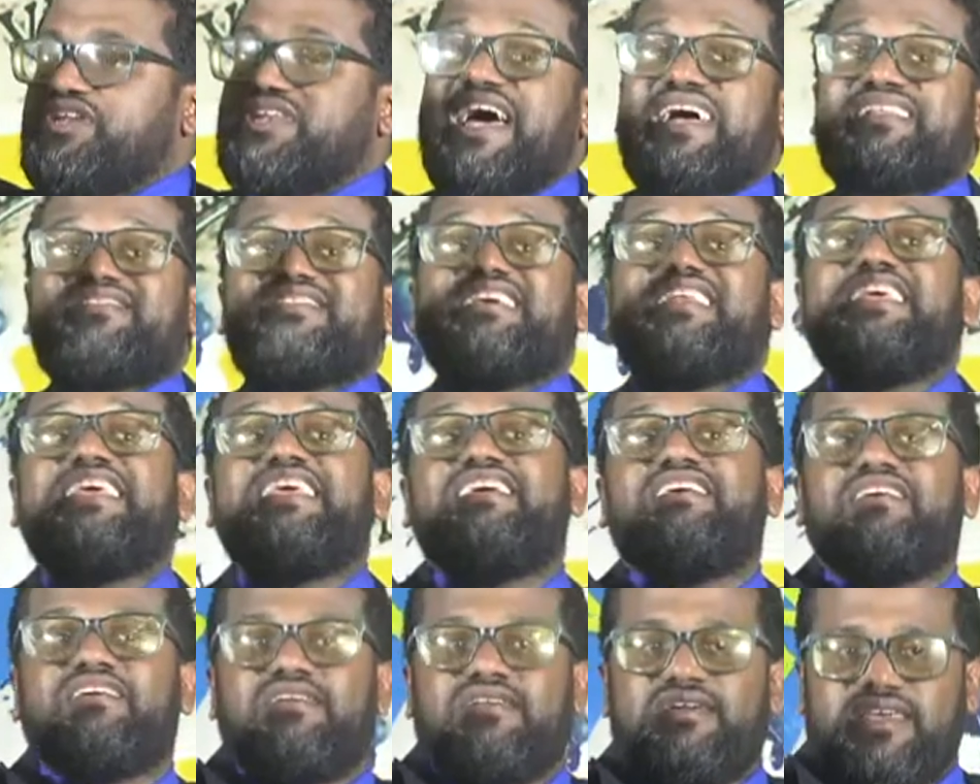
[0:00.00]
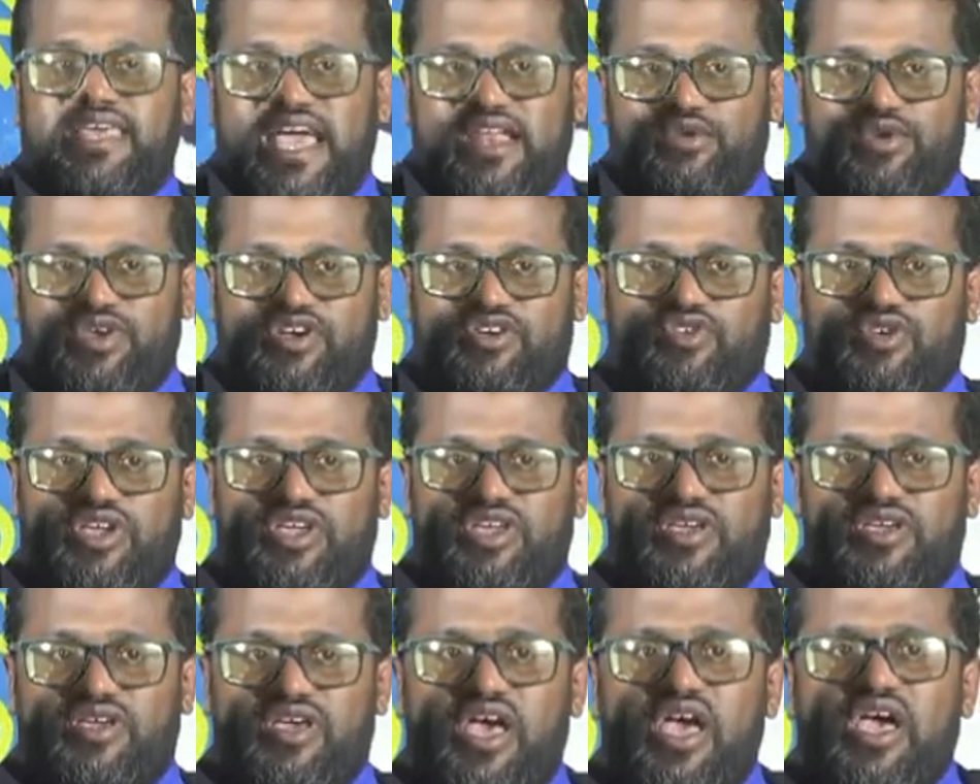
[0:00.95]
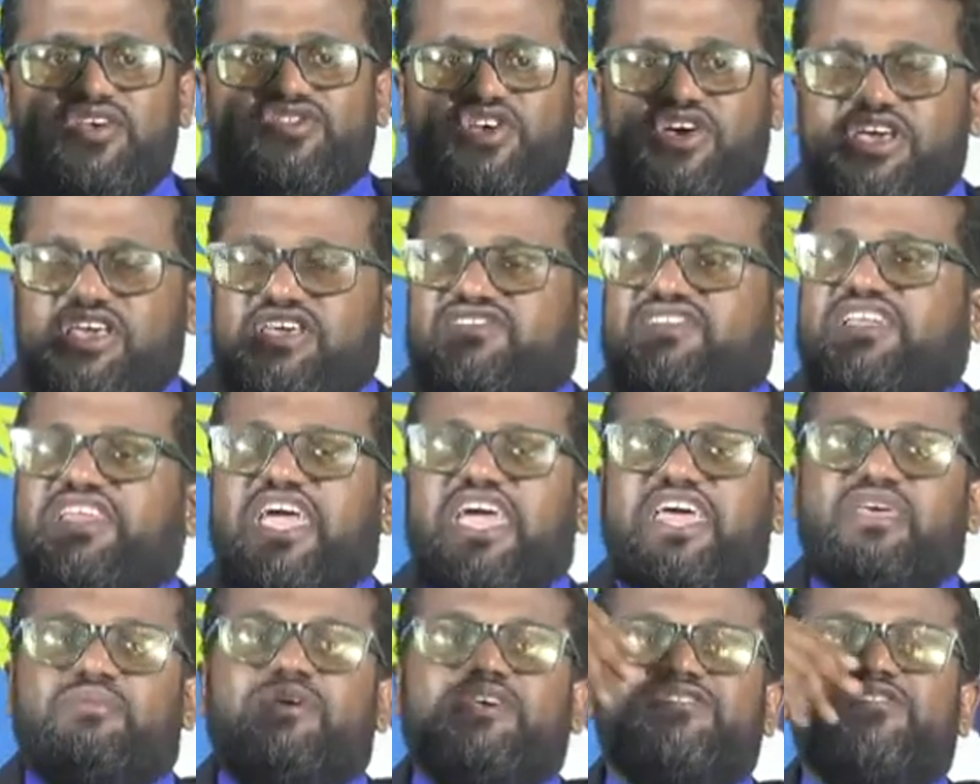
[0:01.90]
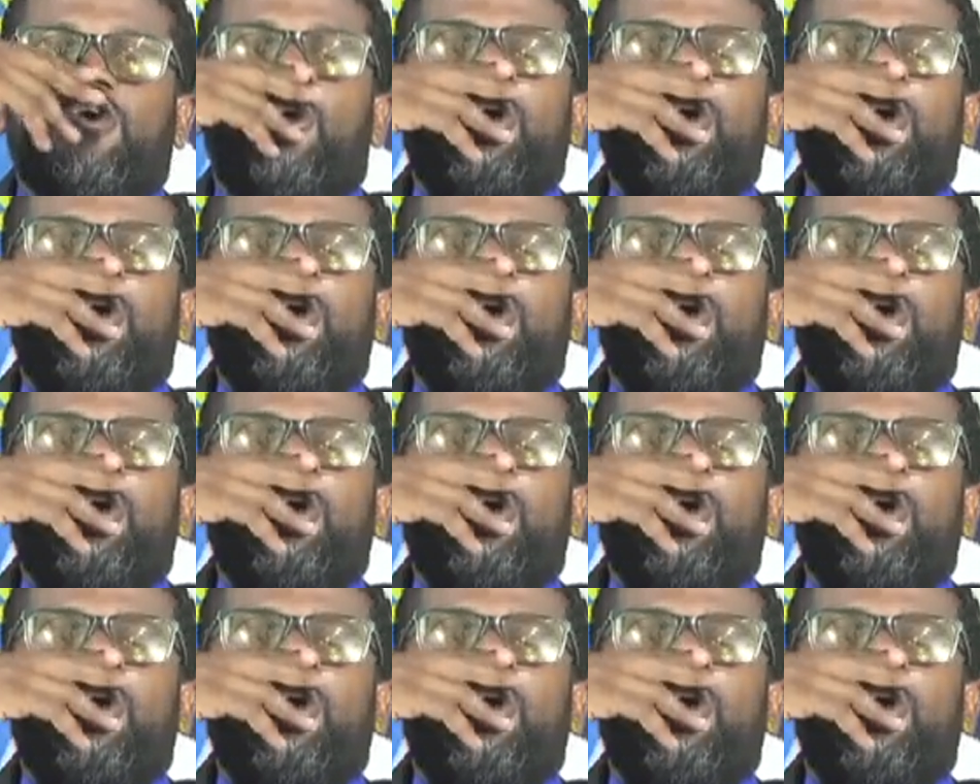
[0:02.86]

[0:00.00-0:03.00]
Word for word: that's illegal. Can we agree? So he's an enemy. So